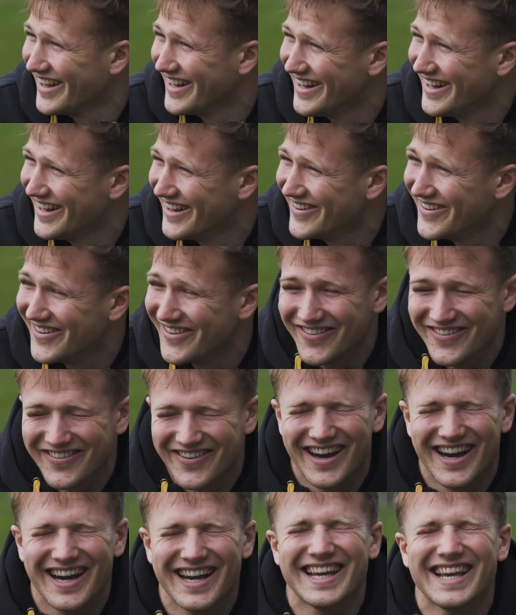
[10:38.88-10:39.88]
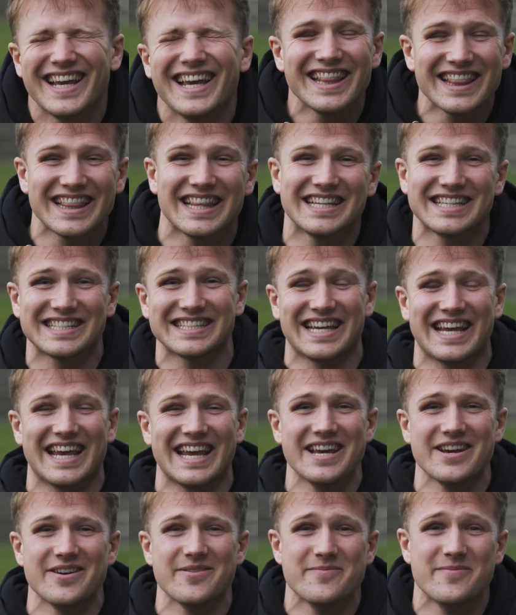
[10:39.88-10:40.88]
no, I hate this
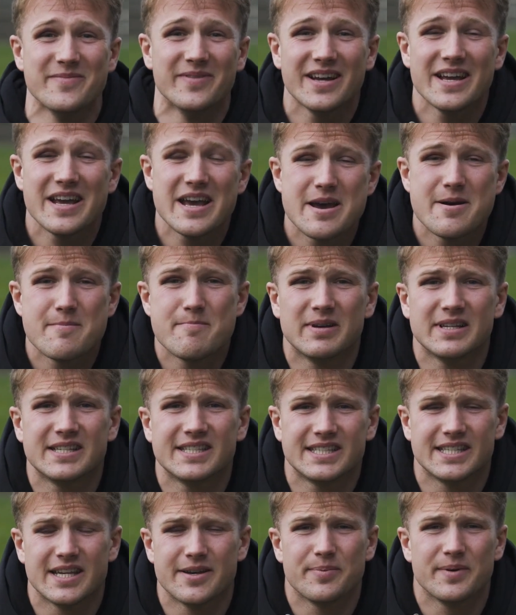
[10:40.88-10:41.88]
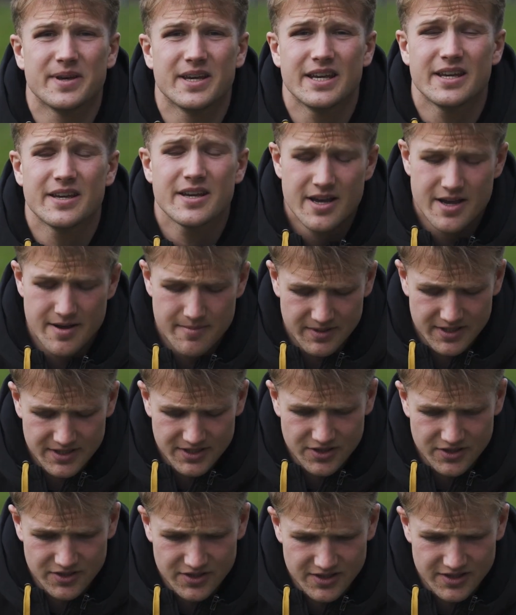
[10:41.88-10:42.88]
game. Mississippi,
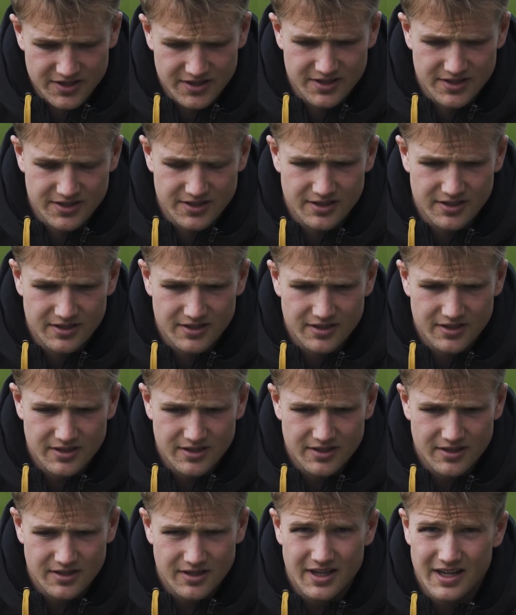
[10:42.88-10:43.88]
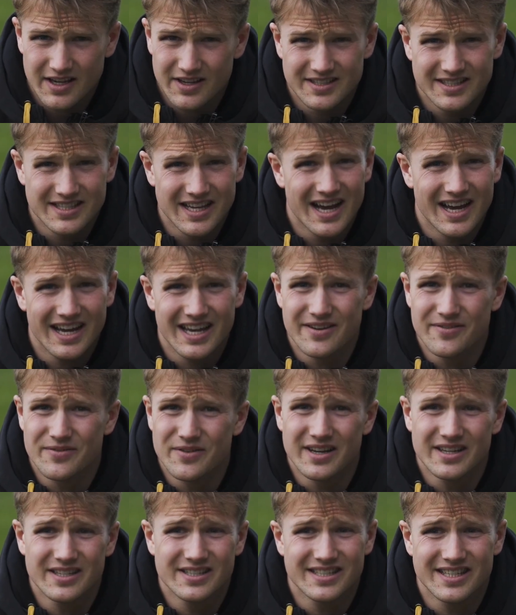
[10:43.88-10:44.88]
Massachusetts. Is that
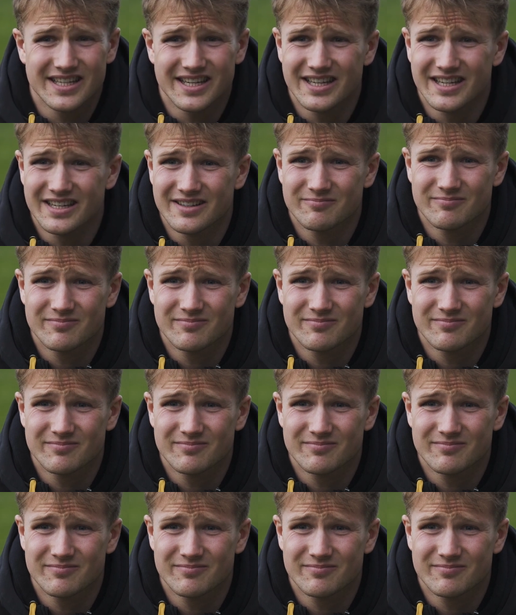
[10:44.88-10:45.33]
even a state?